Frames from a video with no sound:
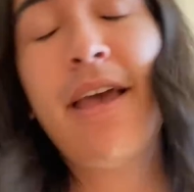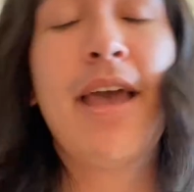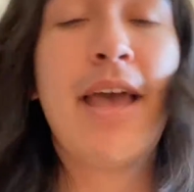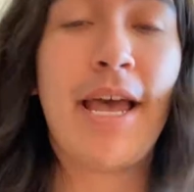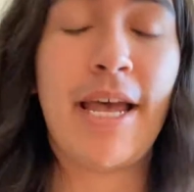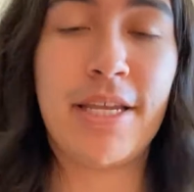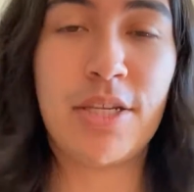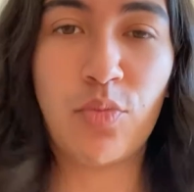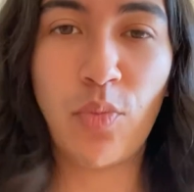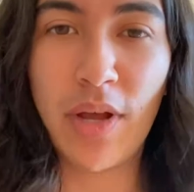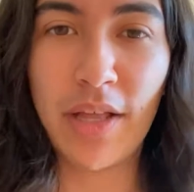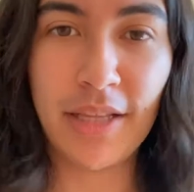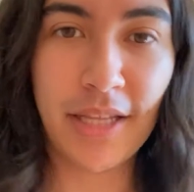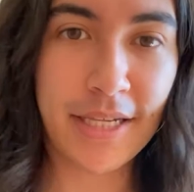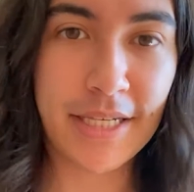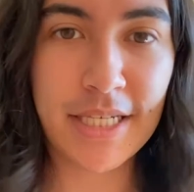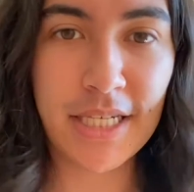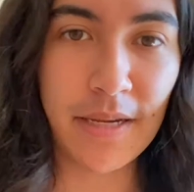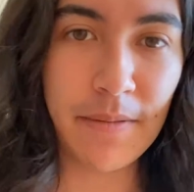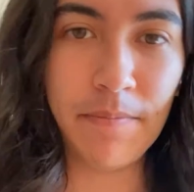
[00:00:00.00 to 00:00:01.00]
as well
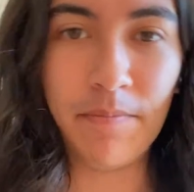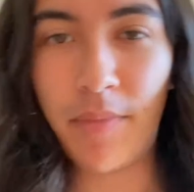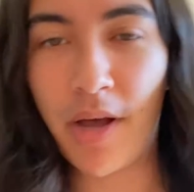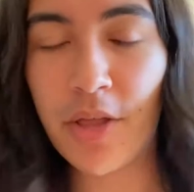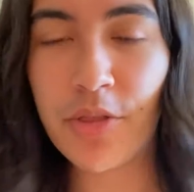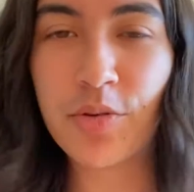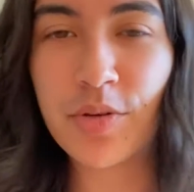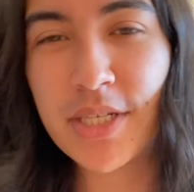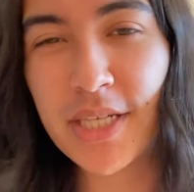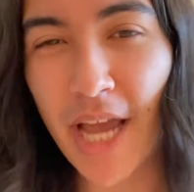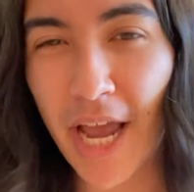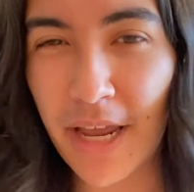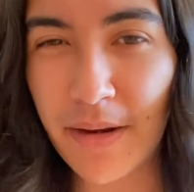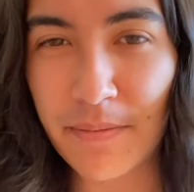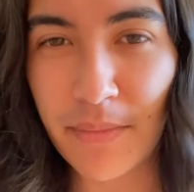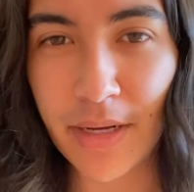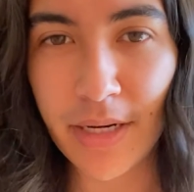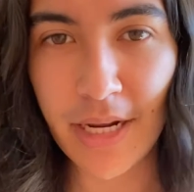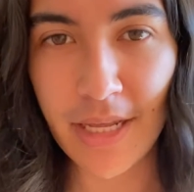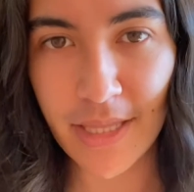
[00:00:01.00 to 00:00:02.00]
as some other side
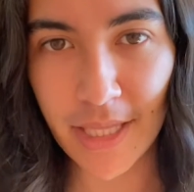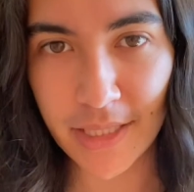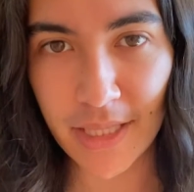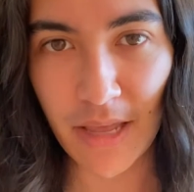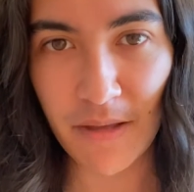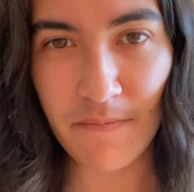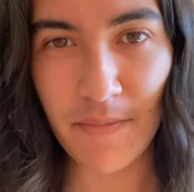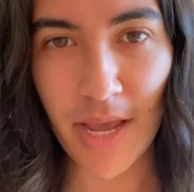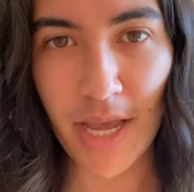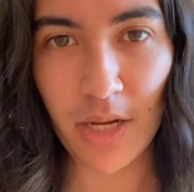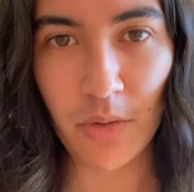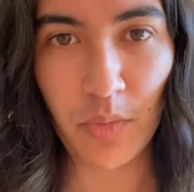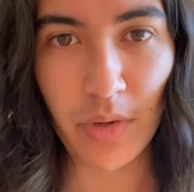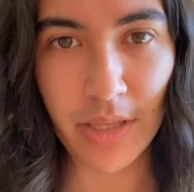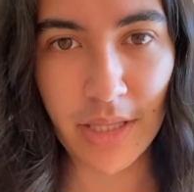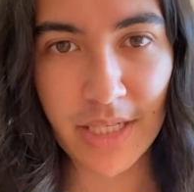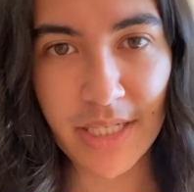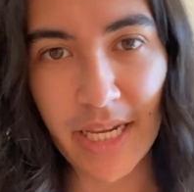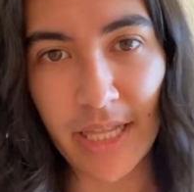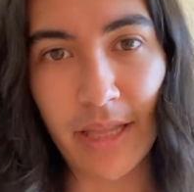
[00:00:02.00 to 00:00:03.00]
money that they made
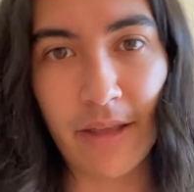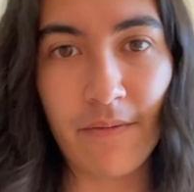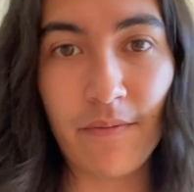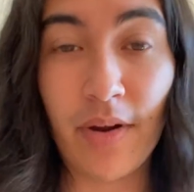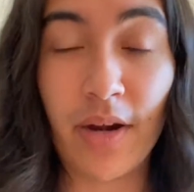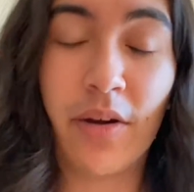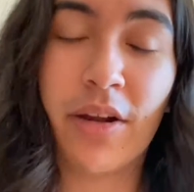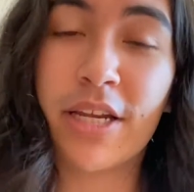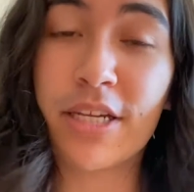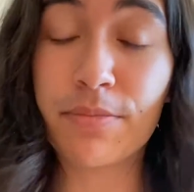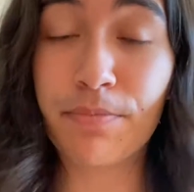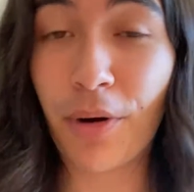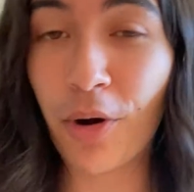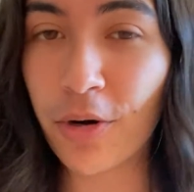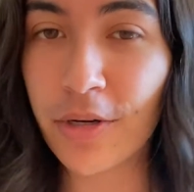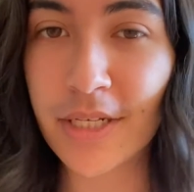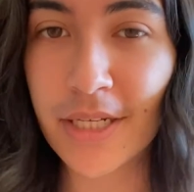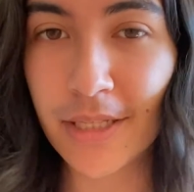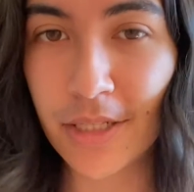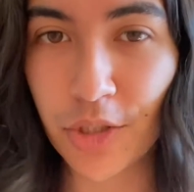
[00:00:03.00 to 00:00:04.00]
with selling various
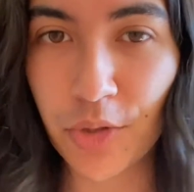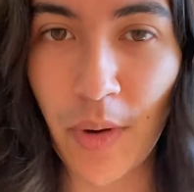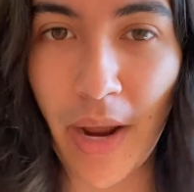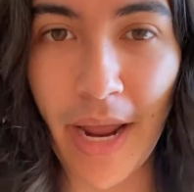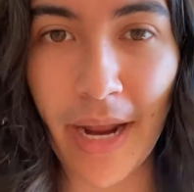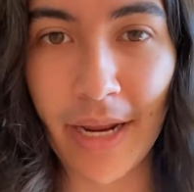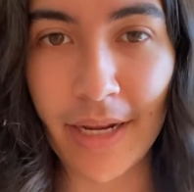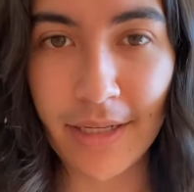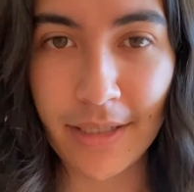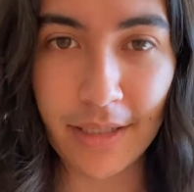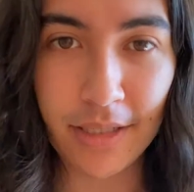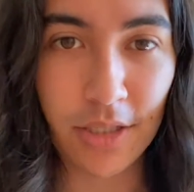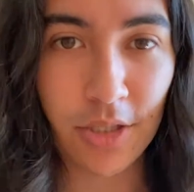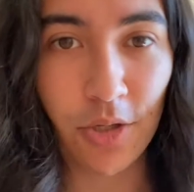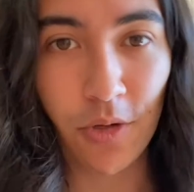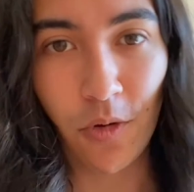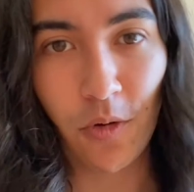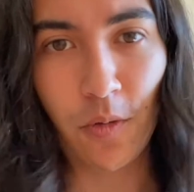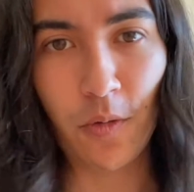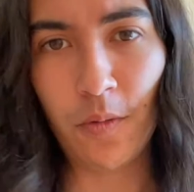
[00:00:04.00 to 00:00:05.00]
parts of the dragon
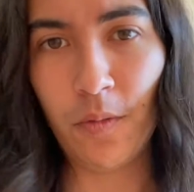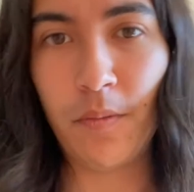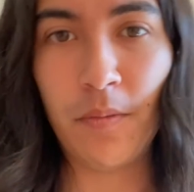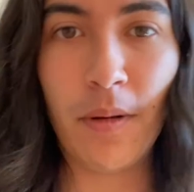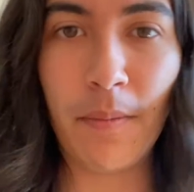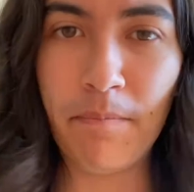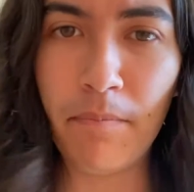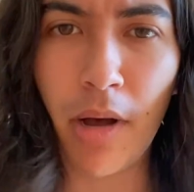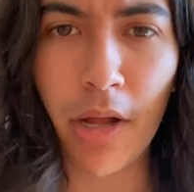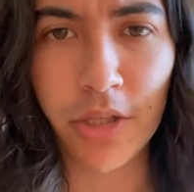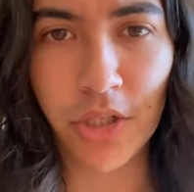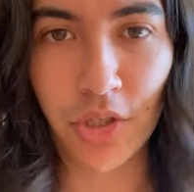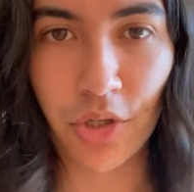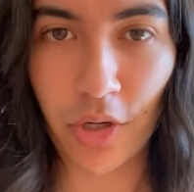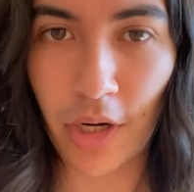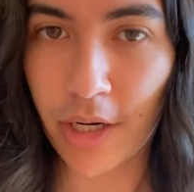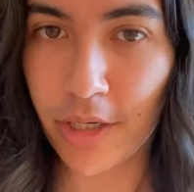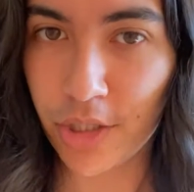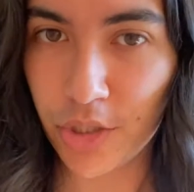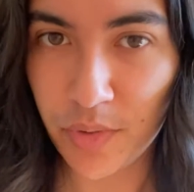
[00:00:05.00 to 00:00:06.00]
to a monster
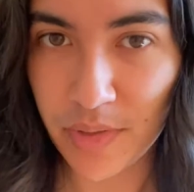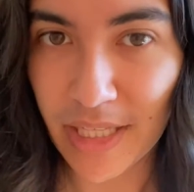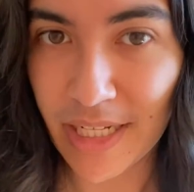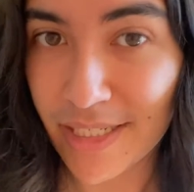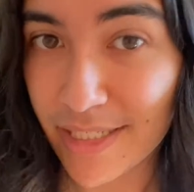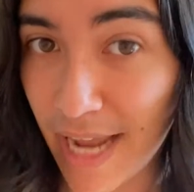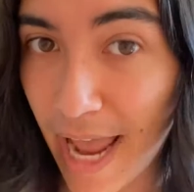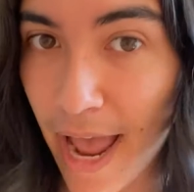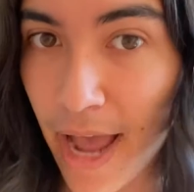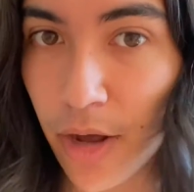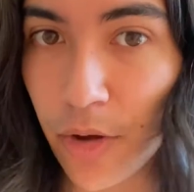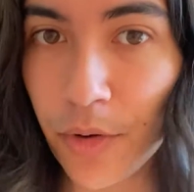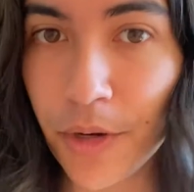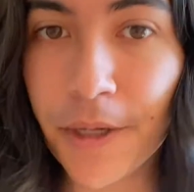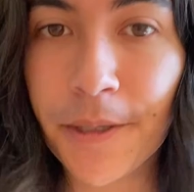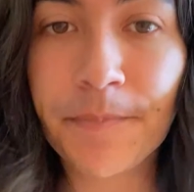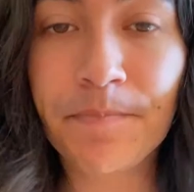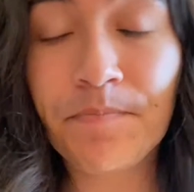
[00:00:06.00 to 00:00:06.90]
hunter in the town.